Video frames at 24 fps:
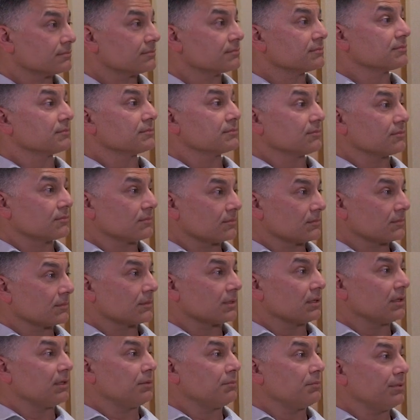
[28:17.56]
because you listen
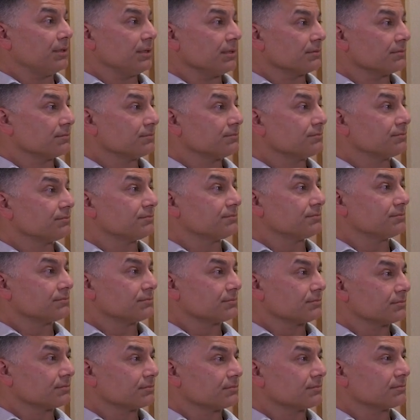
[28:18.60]
to
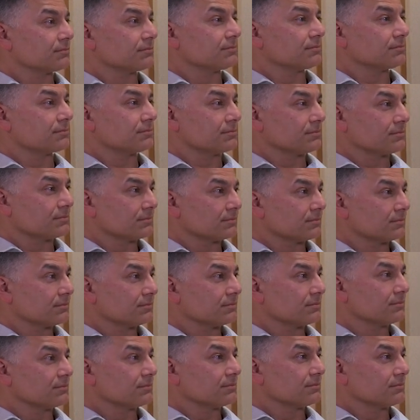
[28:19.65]
how many
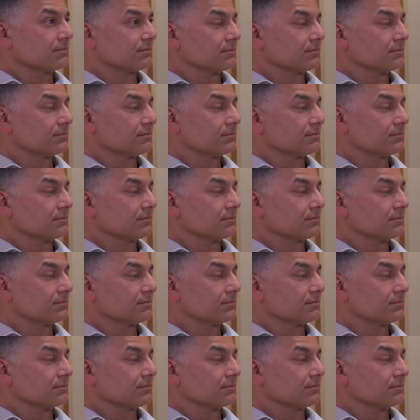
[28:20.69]
different